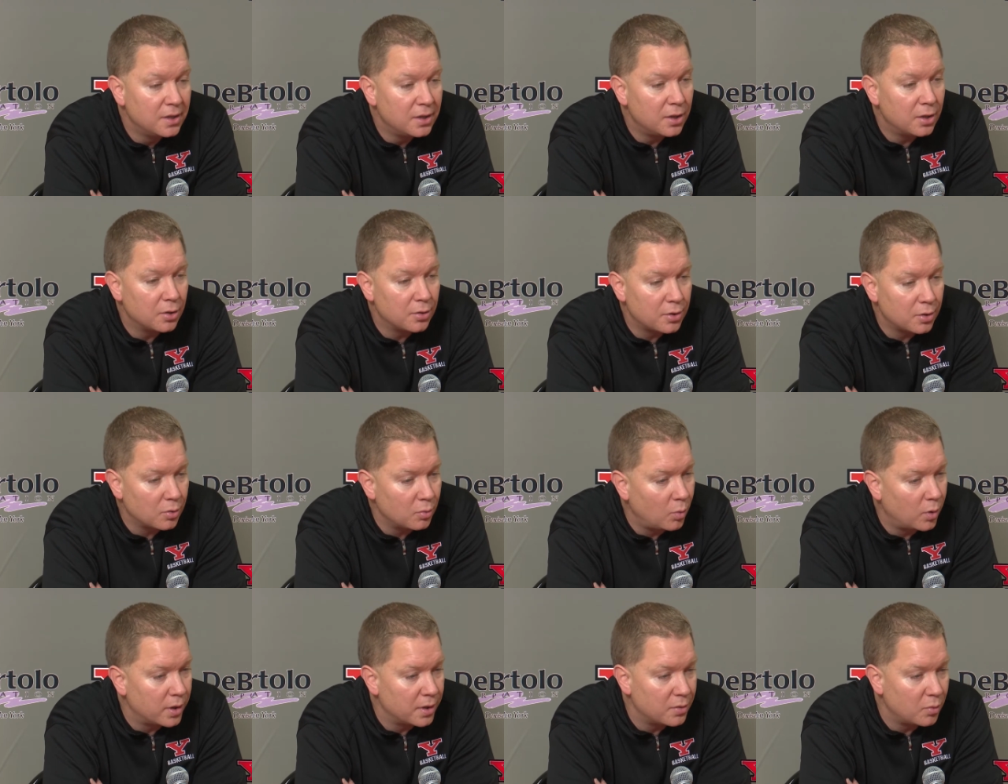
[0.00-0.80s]
You know, they're
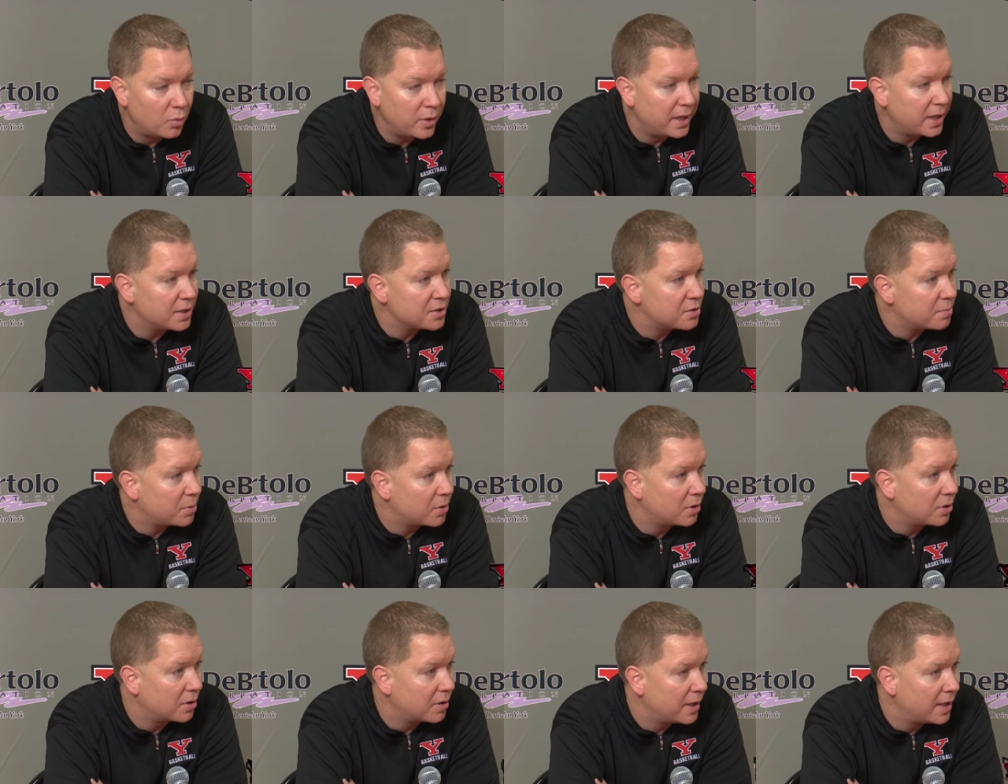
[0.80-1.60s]
one of the winningest
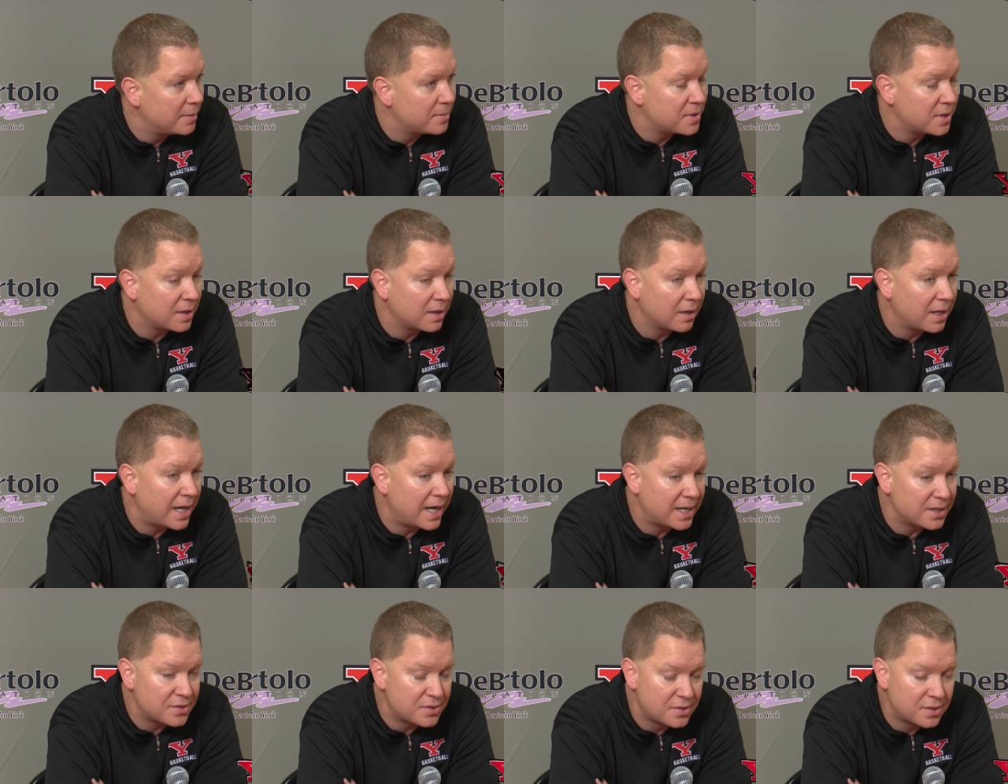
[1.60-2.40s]
programs in the
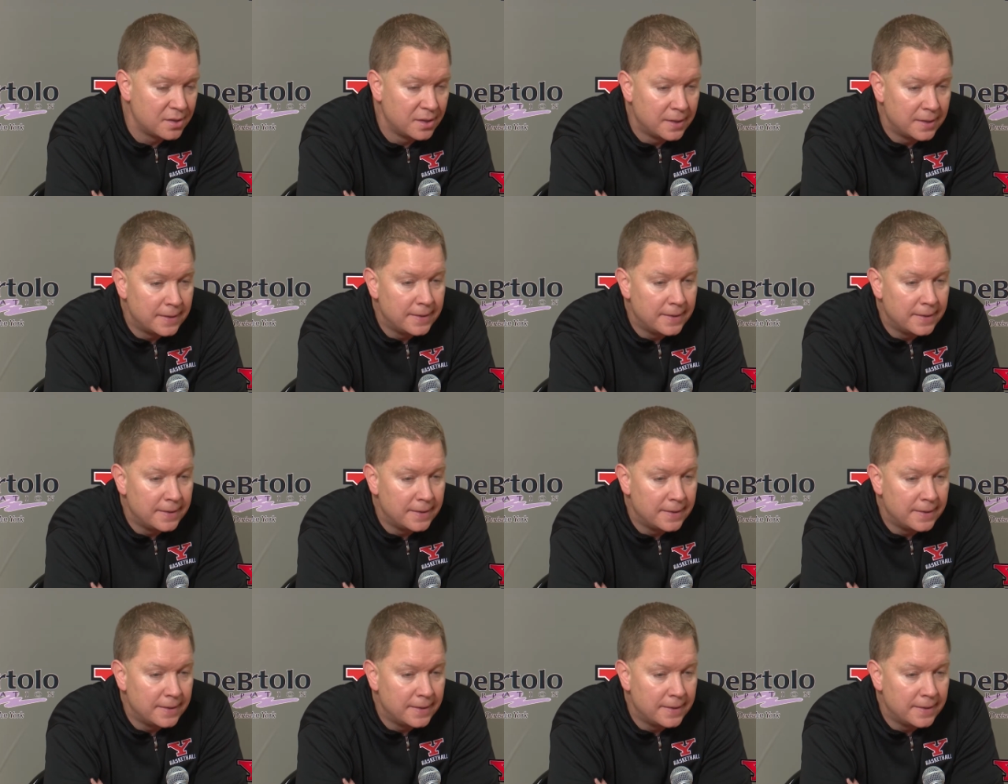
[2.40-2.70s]
last.